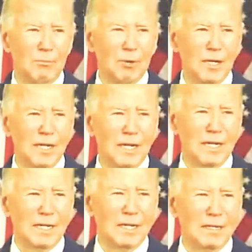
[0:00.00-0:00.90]

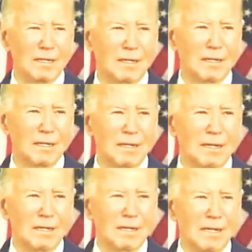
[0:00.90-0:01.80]
Brilliantly.
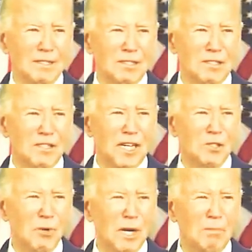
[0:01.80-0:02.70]
It's a
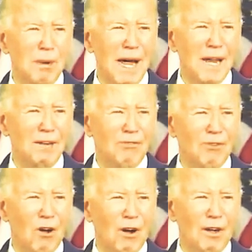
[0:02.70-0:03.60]
6-week ban in
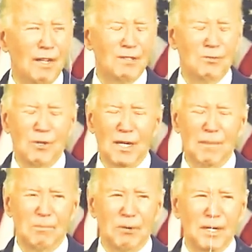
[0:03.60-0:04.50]
Florida. It's really
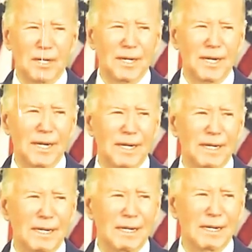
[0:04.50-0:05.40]
brilliant, isn't it?
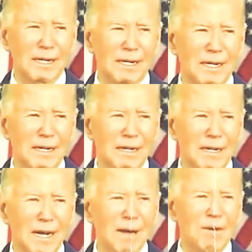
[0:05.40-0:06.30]

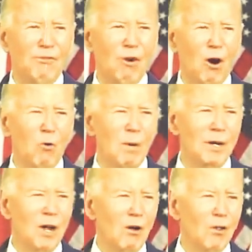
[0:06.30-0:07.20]
Even before
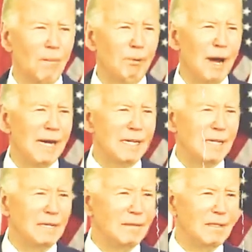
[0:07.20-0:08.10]
women know they're
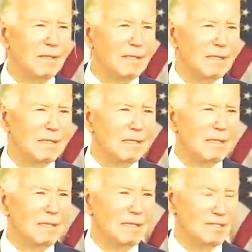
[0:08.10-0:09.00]
pregnant.
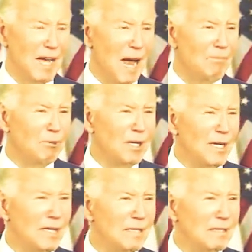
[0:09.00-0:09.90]
Is that
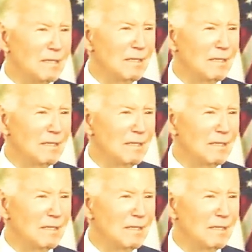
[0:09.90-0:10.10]
brilliant?